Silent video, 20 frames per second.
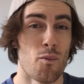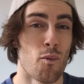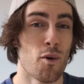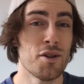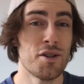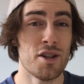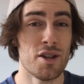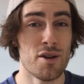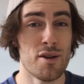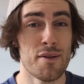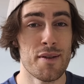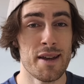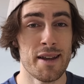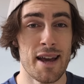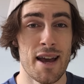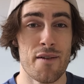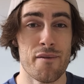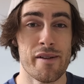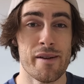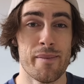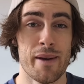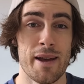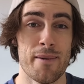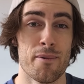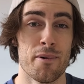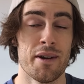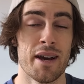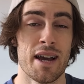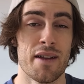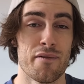What do you think MVP
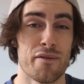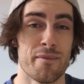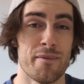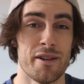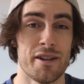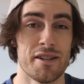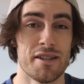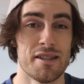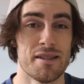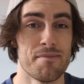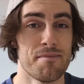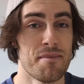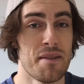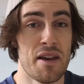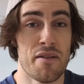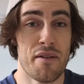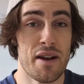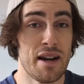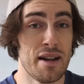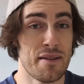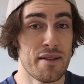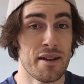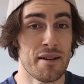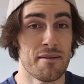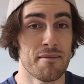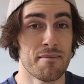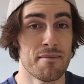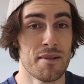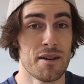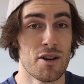will gain from this, if
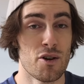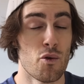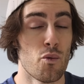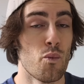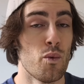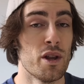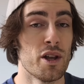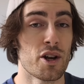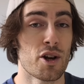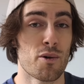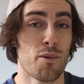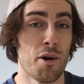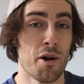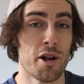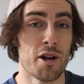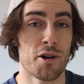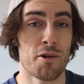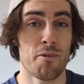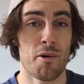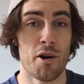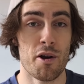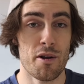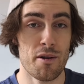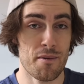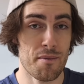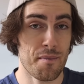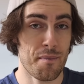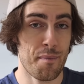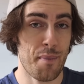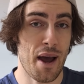anything? Will it quote unquote
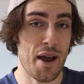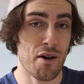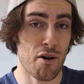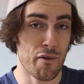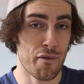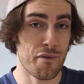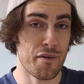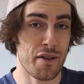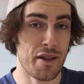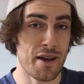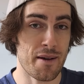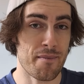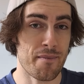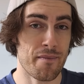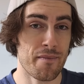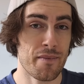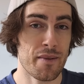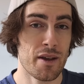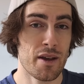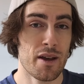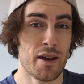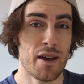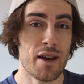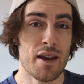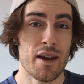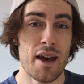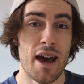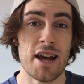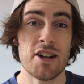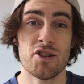pay off for them?
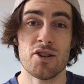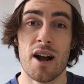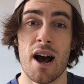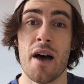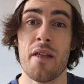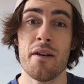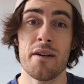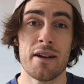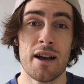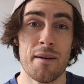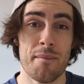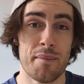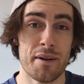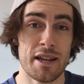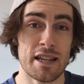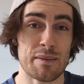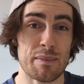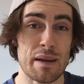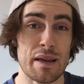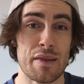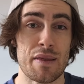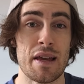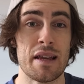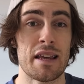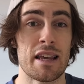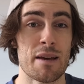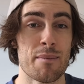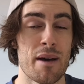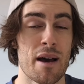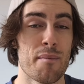And should other companies be
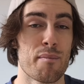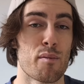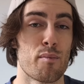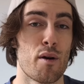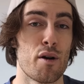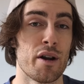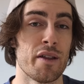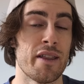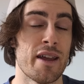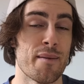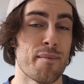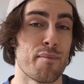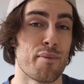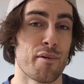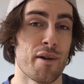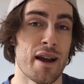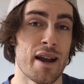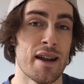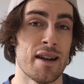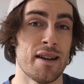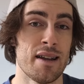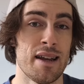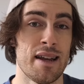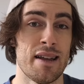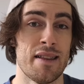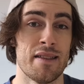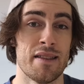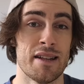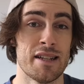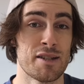thinking about promoting their brand
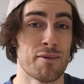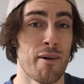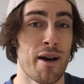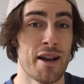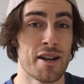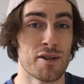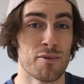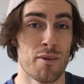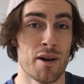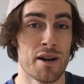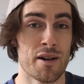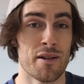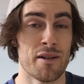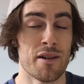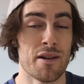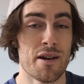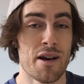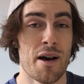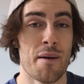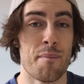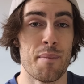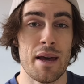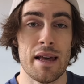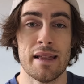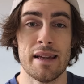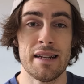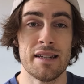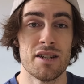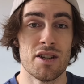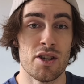in this way as well,
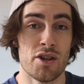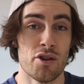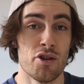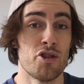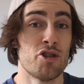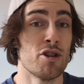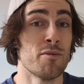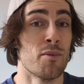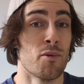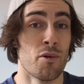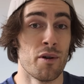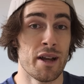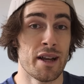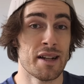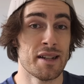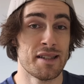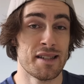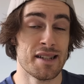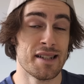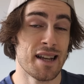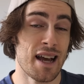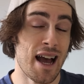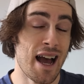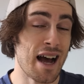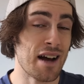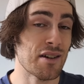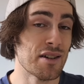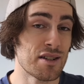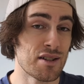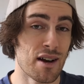appealing to YouTube audiences
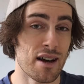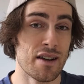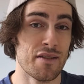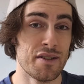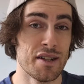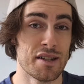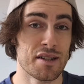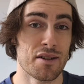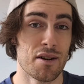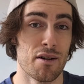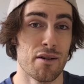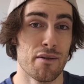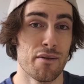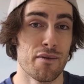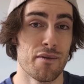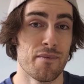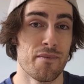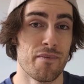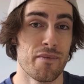outside of disc golf?